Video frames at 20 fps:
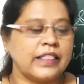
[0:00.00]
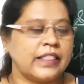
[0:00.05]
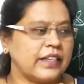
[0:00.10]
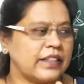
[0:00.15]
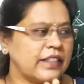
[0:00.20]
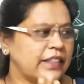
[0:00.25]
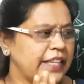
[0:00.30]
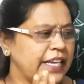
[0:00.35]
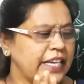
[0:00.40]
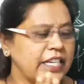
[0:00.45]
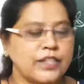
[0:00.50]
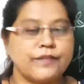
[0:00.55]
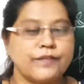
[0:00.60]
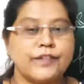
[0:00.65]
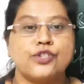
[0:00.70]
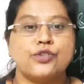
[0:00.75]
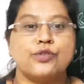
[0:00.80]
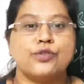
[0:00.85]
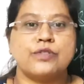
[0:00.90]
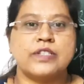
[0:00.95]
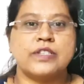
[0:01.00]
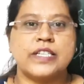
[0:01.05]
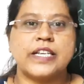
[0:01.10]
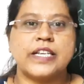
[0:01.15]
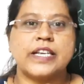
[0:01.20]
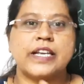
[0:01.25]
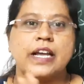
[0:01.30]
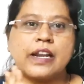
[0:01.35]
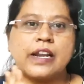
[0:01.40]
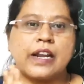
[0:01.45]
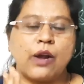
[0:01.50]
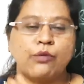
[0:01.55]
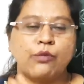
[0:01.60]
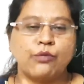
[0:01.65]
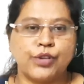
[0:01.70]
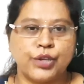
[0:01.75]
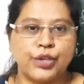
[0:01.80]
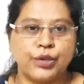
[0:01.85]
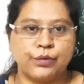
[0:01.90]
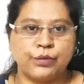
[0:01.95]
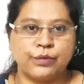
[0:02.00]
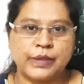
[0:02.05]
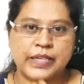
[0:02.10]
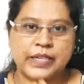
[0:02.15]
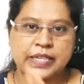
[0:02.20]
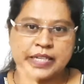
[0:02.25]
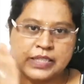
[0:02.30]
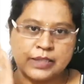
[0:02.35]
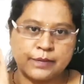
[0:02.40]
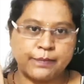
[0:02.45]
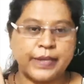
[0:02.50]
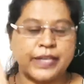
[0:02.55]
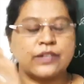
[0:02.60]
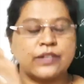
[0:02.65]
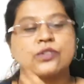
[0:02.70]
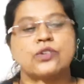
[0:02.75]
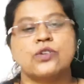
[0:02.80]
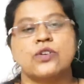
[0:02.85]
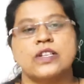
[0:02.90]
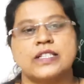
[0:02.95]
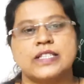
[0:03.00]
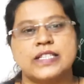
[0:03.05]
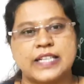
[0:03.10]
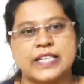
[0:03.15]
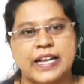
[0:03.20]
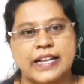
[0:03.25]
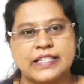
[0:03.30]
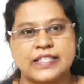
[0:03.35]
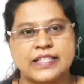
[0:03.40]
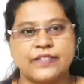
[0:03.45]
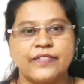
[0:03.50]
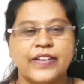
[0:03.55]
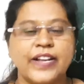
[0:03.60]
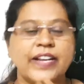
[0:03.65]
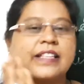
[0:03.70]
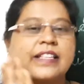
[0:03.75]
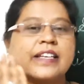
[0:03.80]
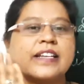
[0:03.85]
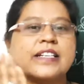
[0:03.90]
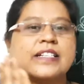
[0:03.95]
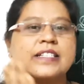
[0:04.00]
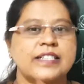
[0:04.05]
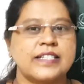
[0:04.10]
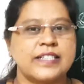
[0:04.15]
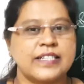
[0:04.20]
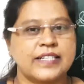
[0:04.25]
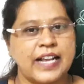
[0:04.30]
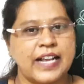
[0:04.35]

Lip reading: The things which you see around you is based on science. Where there is a